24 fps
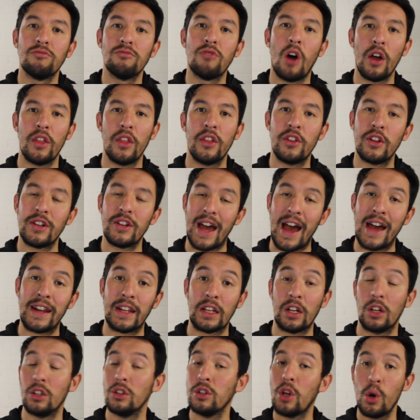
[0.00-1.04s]
rather than
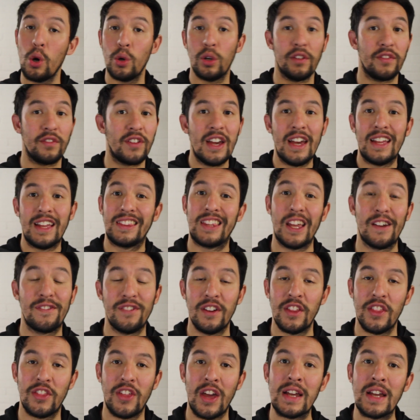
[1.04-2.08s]
adding a load of
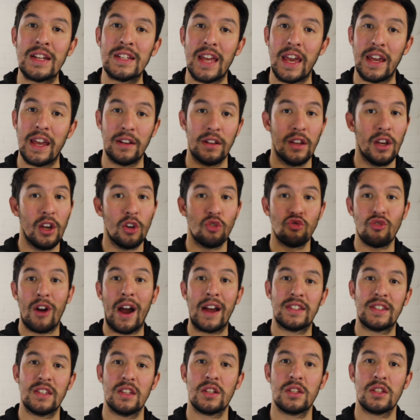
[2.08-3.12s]
different things in
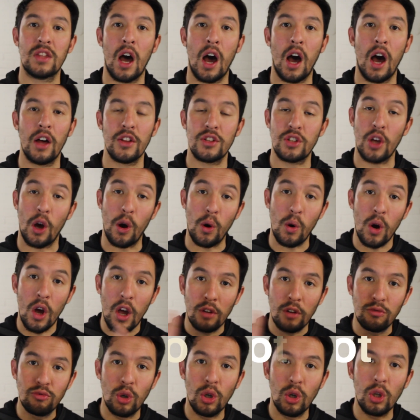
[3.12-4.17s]
right at the start. So
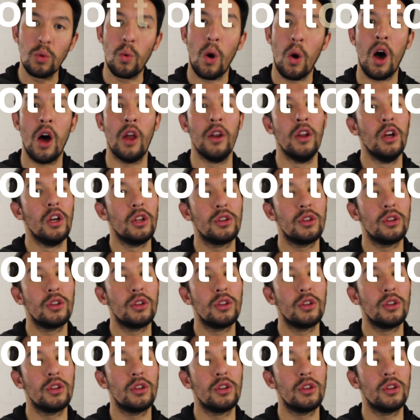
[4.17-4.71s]
rule one,